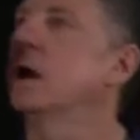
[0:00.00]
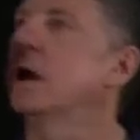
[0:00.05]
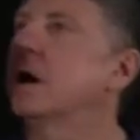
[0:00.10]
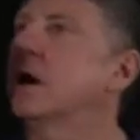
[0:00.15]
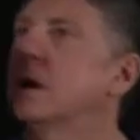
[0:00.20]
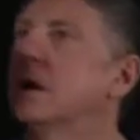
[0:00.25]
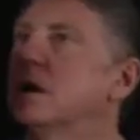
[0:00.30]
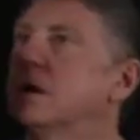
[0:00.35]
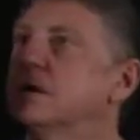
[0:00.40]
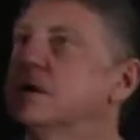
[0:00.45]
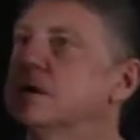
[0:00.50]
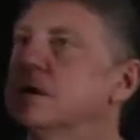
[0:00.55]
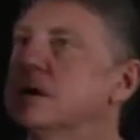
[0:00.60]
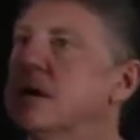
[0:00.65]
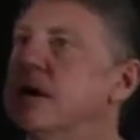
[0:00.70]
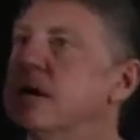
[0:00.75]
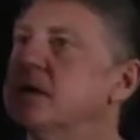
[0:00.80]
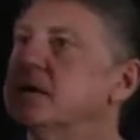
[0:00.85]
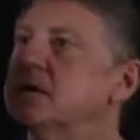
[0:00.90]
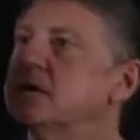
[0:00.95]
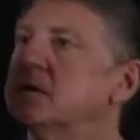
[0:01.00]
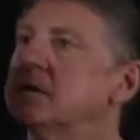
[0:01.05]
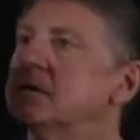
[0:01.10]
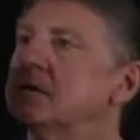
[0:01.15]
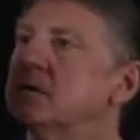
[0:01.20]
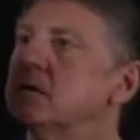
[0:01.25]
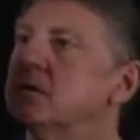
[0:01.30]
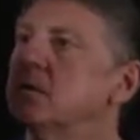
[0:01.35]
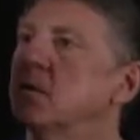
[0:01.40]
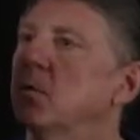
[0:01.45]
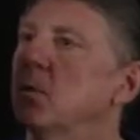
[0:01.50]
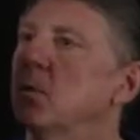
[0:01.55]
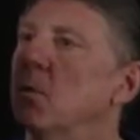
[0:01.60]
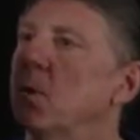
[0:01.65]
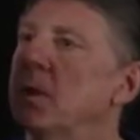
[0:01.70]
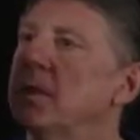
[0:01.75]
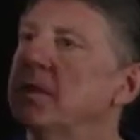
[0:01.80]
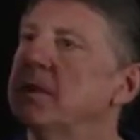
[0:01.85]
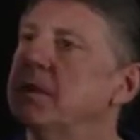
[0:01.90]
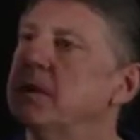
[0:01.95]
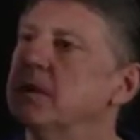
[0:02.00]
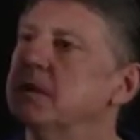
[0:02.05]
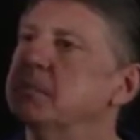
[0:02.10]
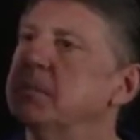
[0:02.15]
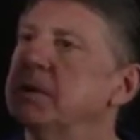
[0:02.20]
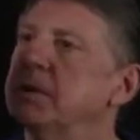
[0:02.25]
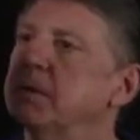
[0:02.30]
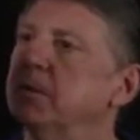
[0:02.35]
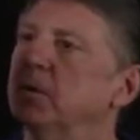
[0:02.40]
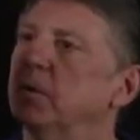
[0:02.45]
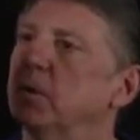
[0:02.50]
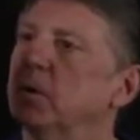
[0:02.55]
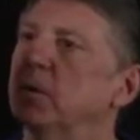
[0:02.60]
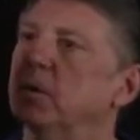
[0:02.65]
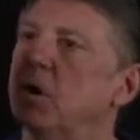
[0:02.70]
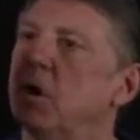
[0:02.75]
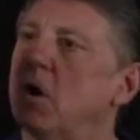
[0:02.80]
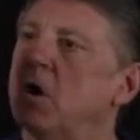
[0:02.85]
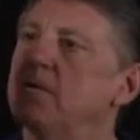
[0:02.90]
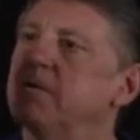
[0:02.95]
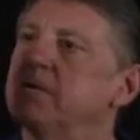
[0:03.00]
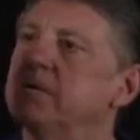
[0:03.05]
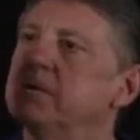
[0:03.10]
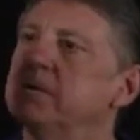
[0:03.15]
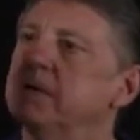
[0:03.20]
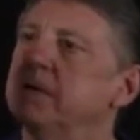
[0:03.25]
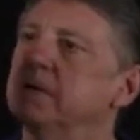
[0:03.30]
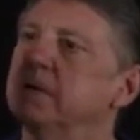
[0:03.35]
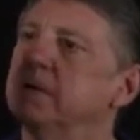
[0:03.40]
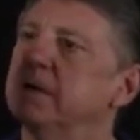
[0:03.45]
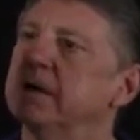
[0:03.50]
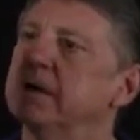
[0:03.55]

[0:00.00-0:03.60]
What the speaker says: The next one that people will often